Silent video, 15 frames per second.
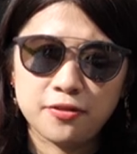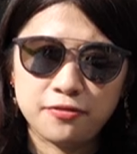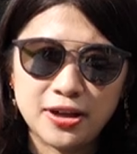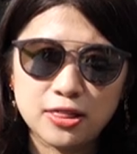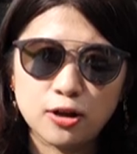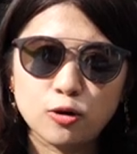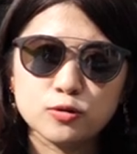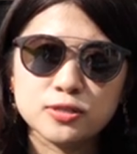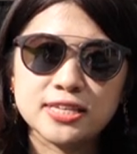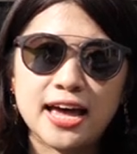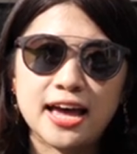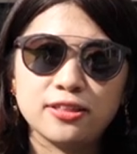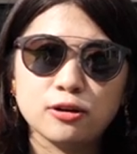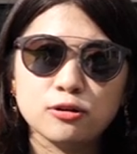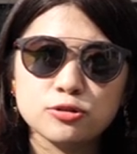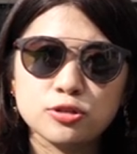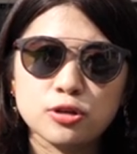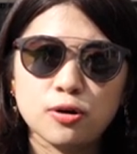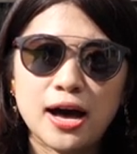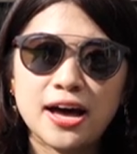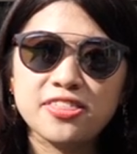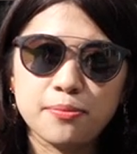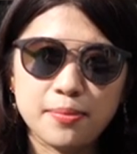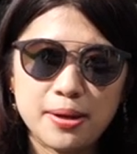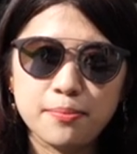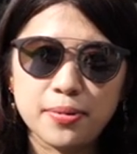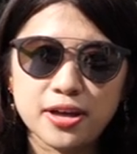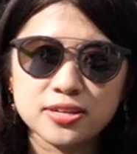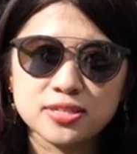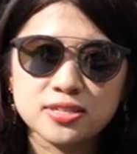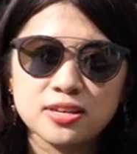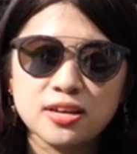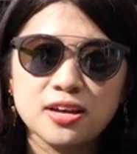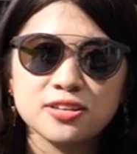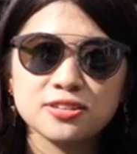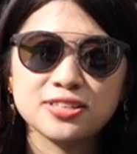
fellows, and also other members.